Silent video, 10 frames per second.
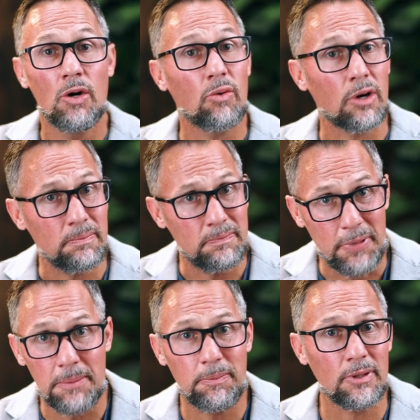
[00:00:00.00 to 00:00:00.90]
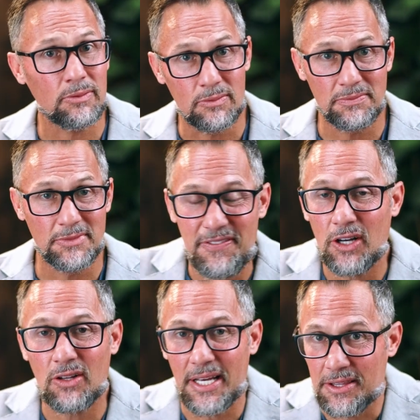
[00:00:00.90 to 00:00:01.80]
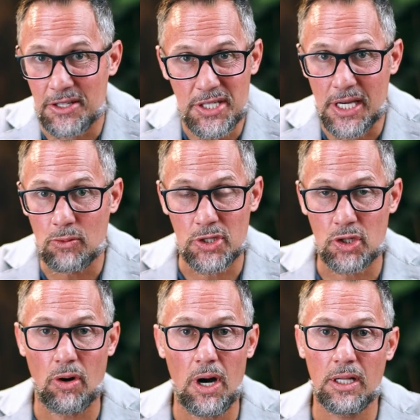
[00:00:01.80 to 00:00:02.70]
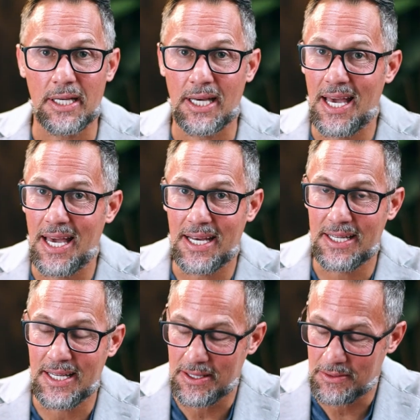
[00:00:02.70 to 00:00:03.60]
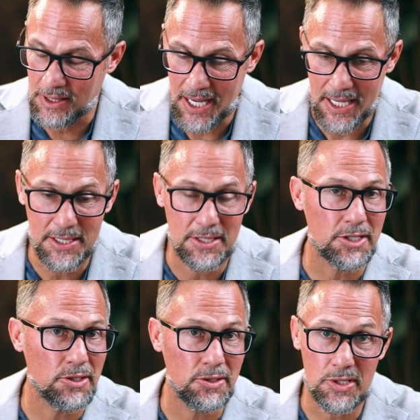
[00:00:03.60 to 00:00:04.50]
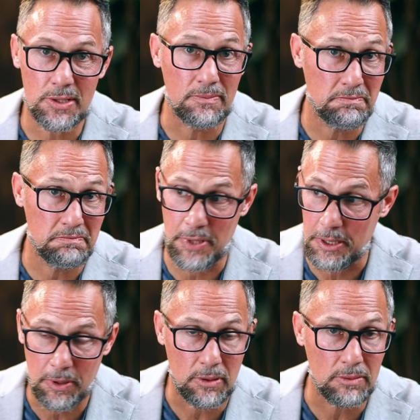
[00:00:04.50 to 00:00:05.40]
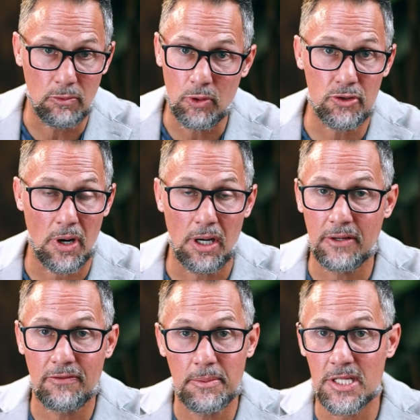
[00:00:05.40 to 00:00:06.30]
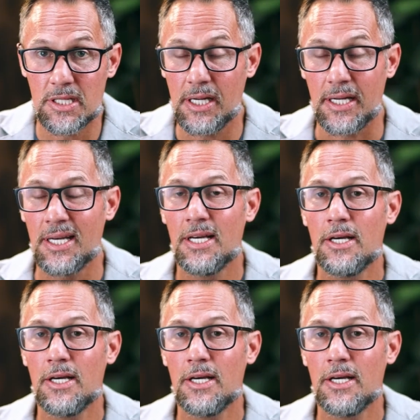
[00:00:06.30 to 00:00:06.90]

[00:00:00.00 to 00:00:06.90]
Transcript: where people felt like their skin was crawling, and it led to some people withdrawing from the study.